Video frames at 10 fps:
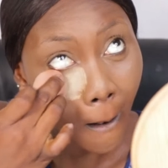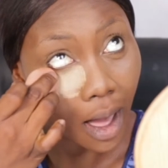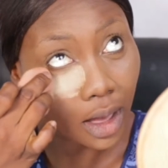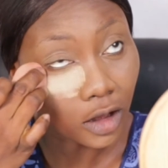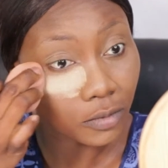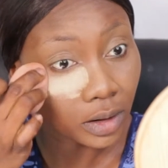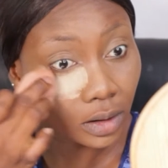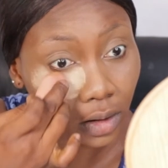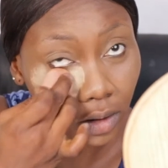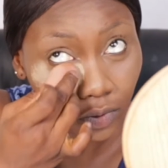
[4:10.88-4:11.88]
I have
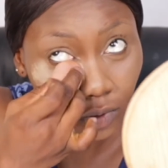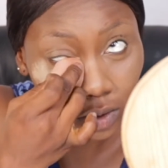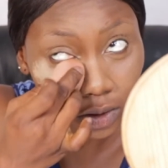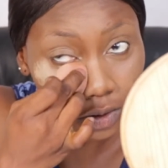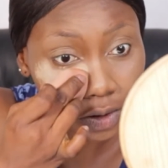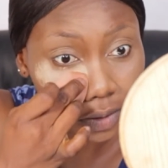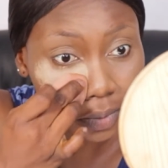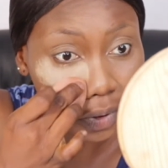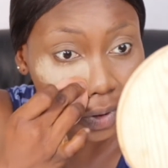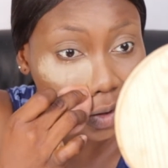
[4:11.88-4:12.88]
been loving this
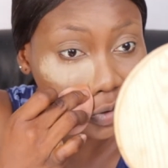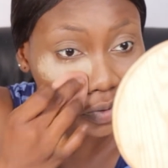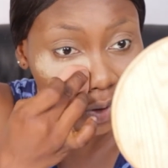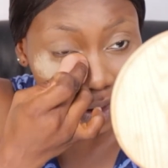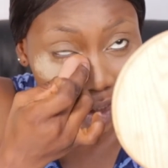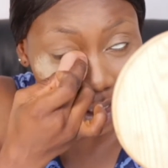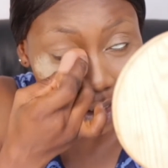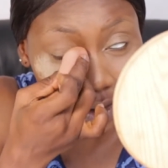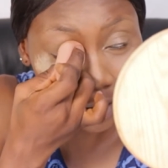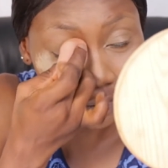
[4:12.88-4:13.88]
powder of
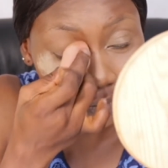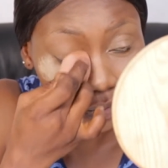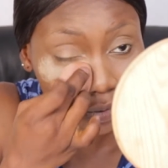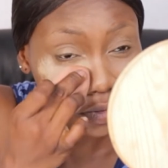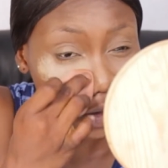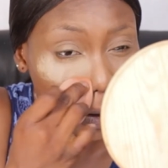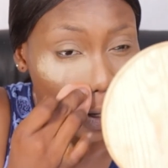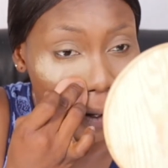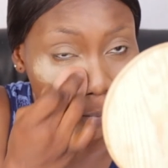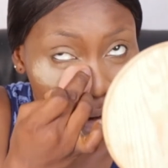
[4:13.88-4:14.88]
recent.
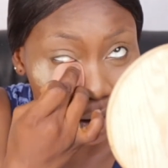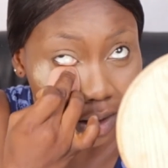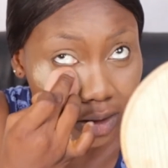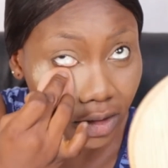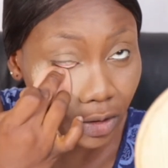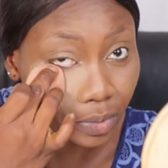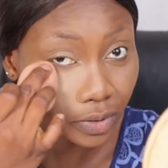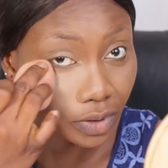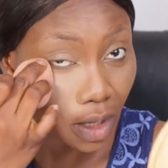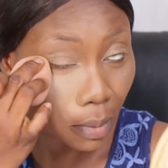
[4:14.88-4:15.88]
I mean, I still
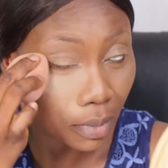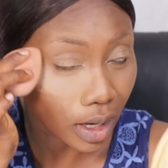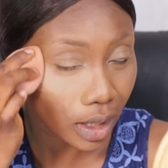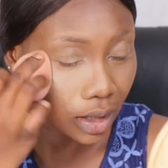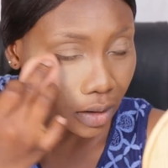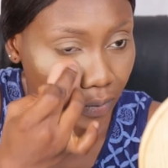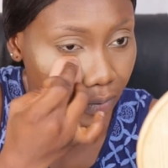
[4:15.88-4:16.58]
prefer my